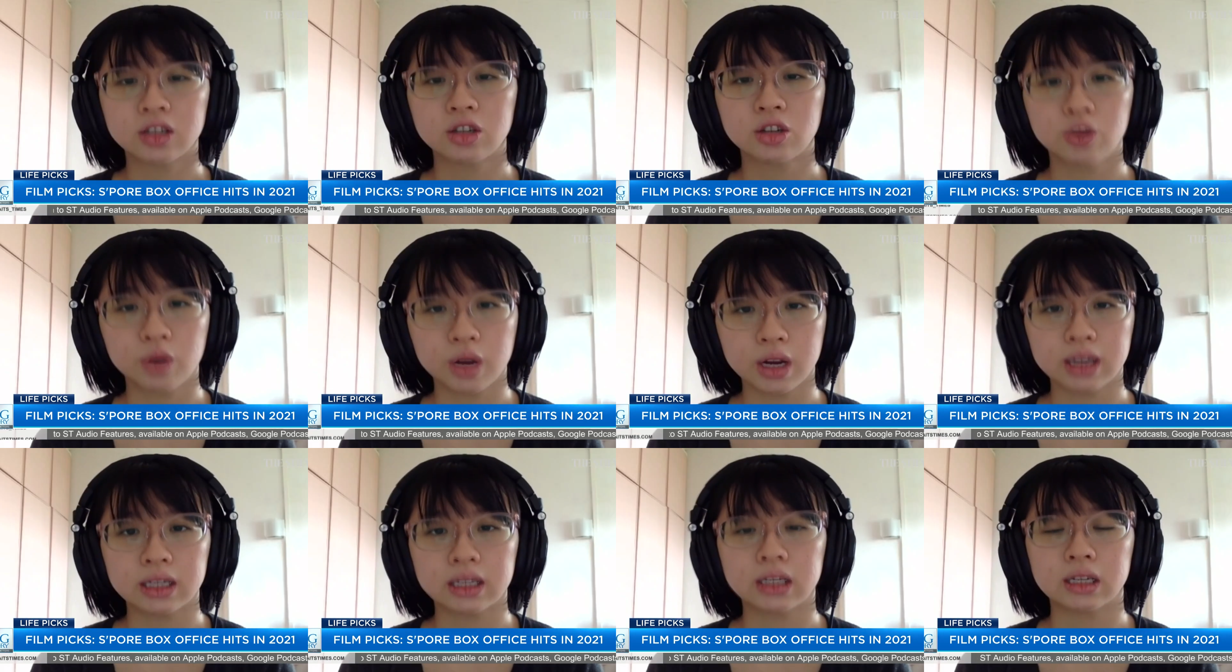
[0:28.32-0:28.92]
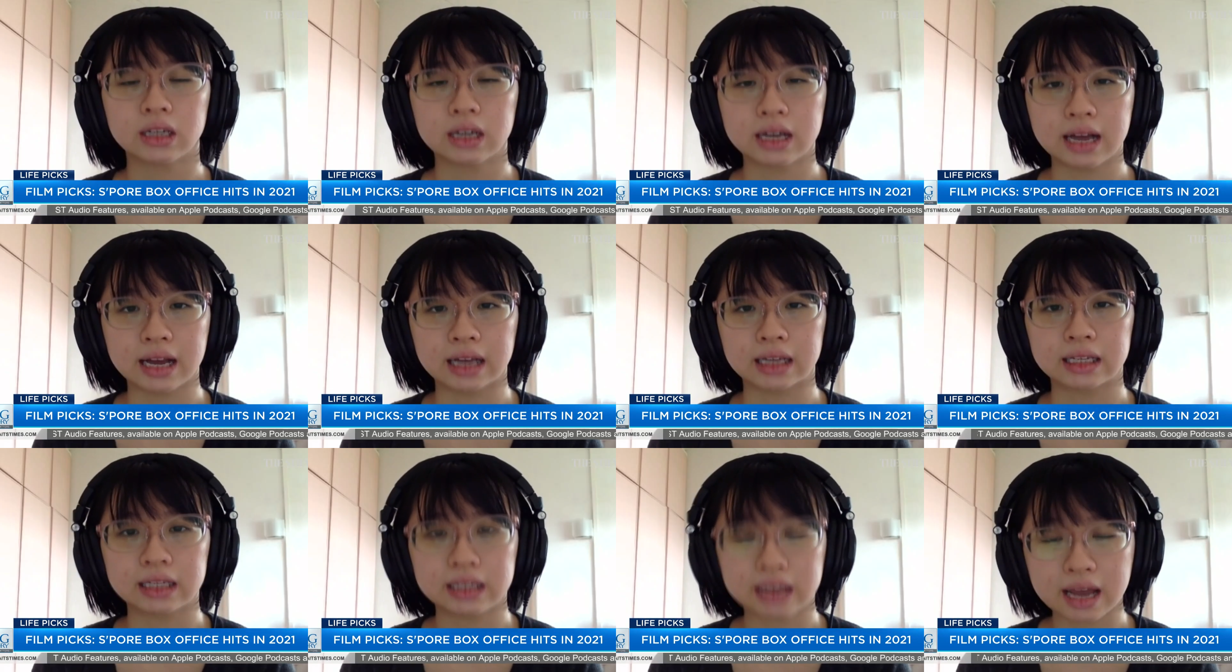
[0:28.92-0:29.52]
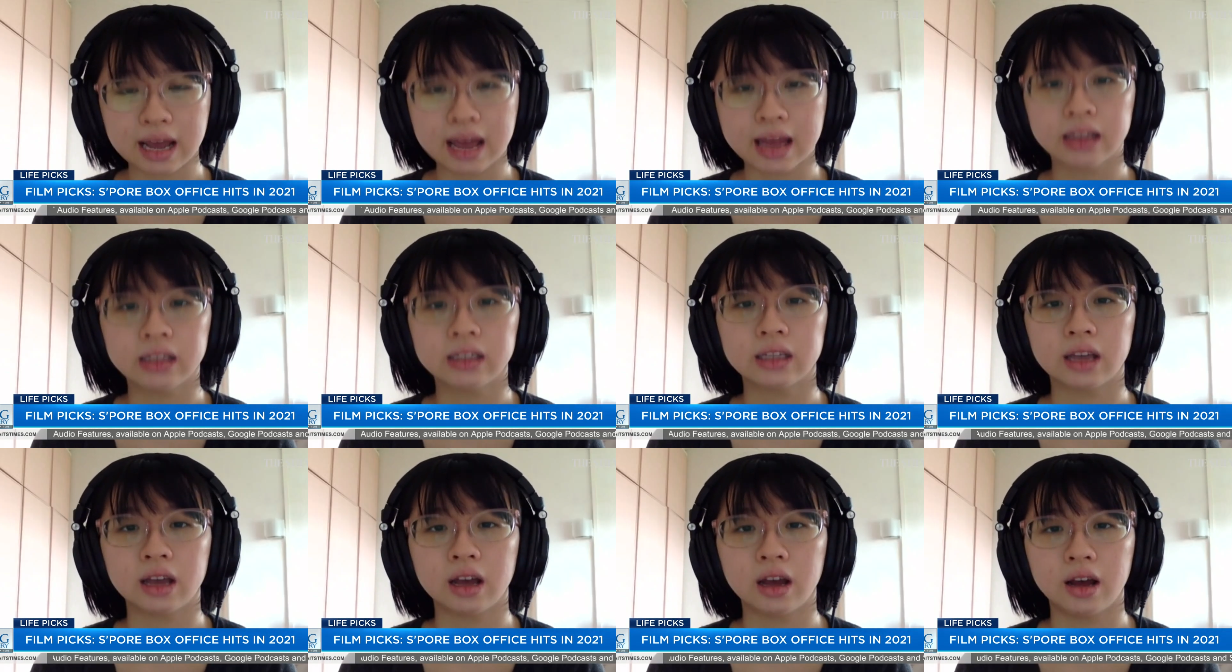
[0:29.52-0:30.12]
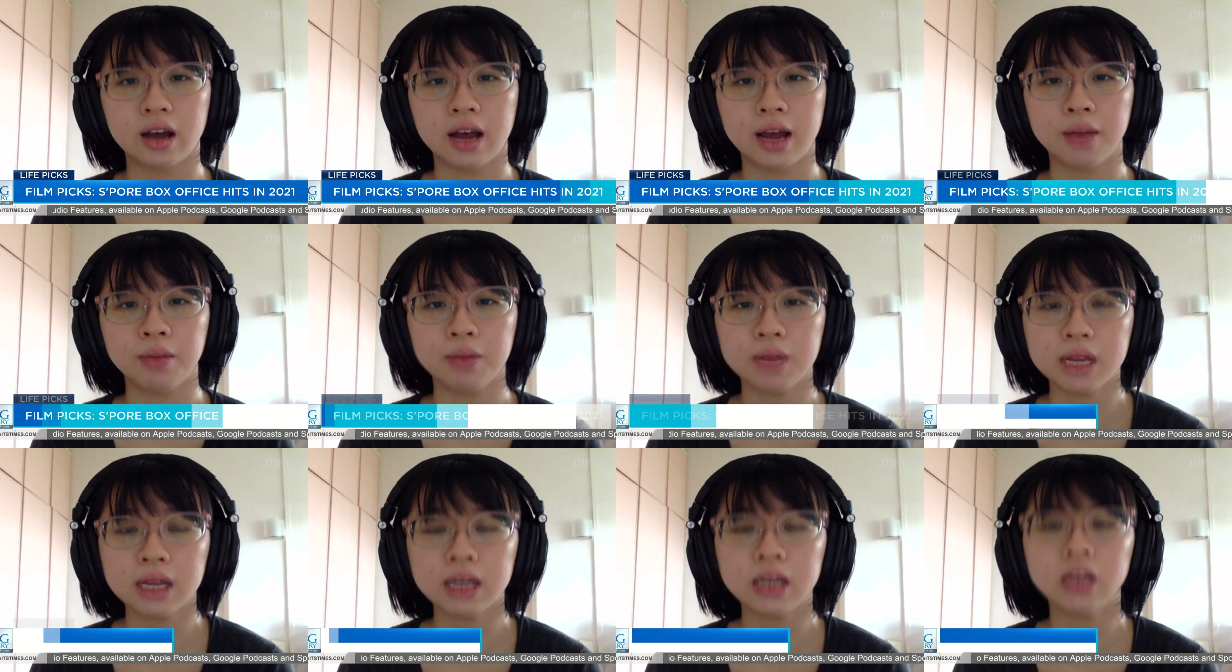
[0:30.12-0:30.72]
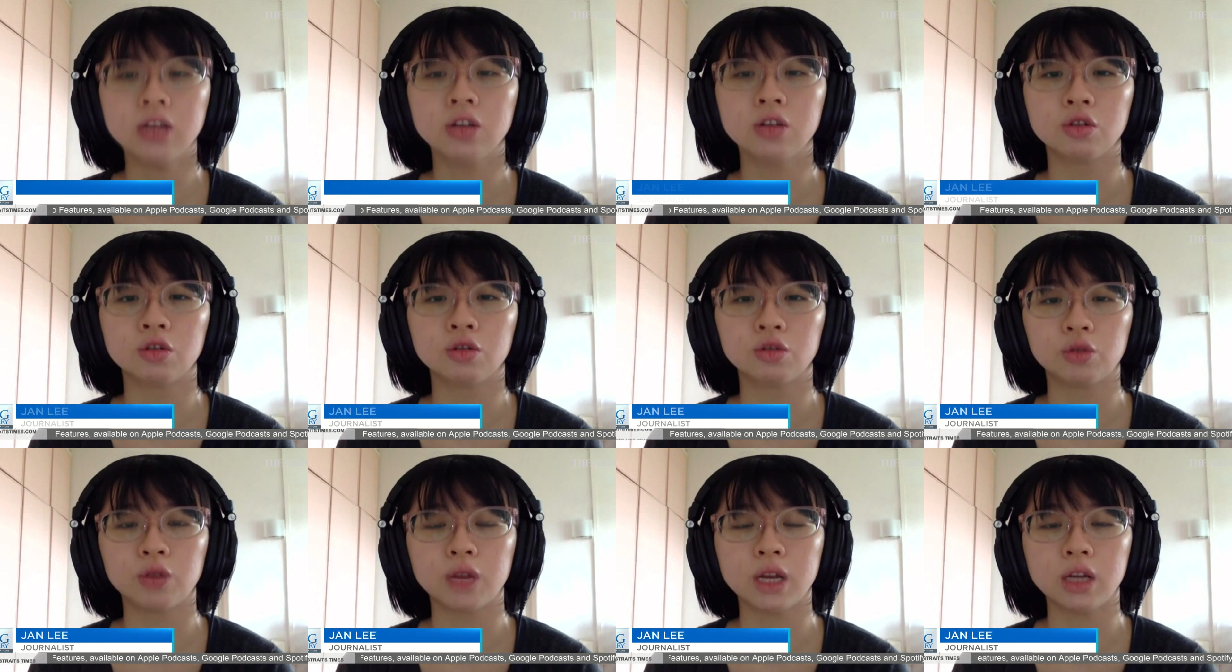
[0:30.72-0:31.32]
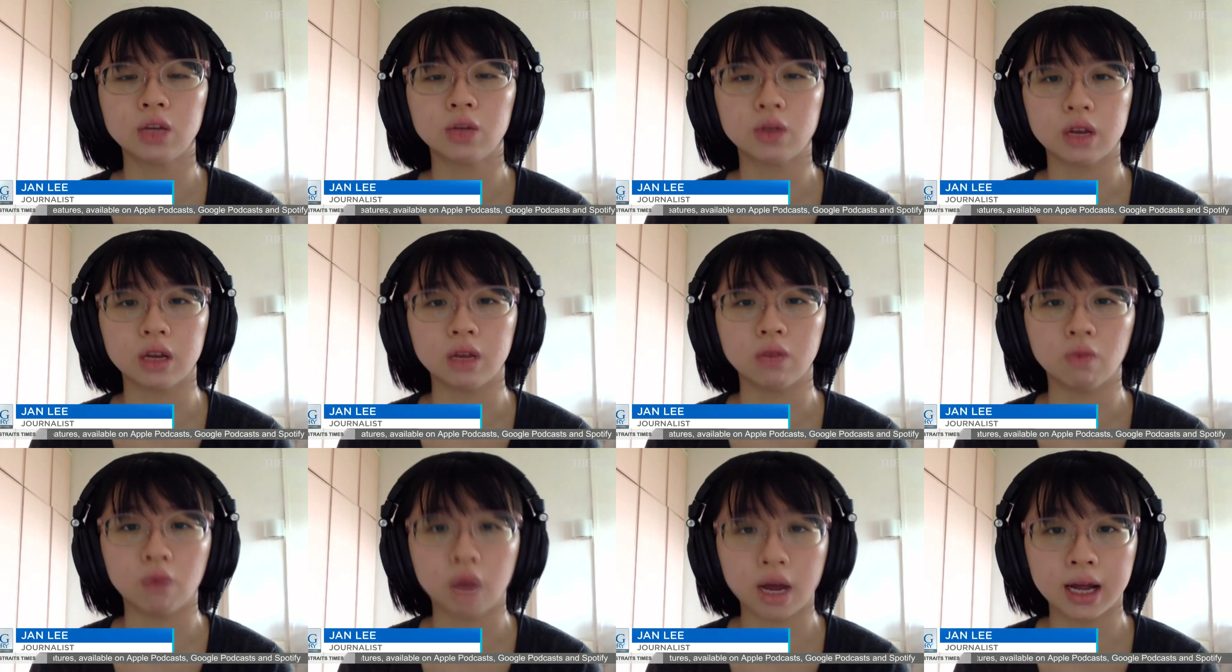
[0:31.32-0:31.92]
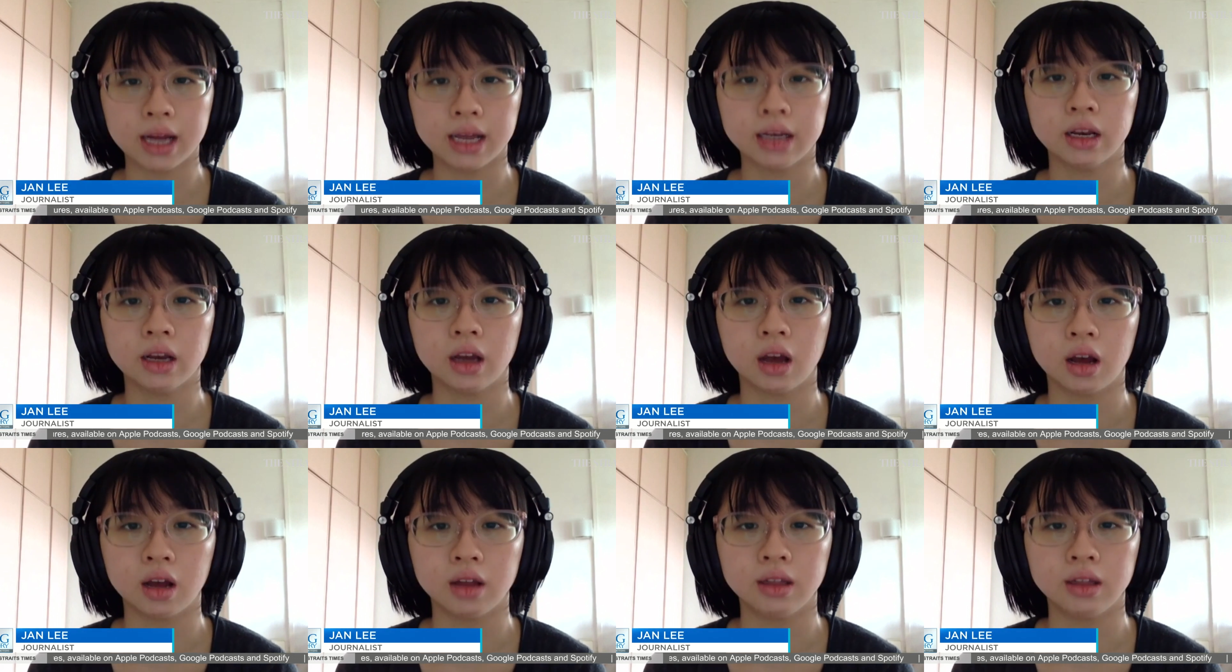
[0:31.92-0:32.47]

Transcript: to a certain extent. I mean, you know, 2021,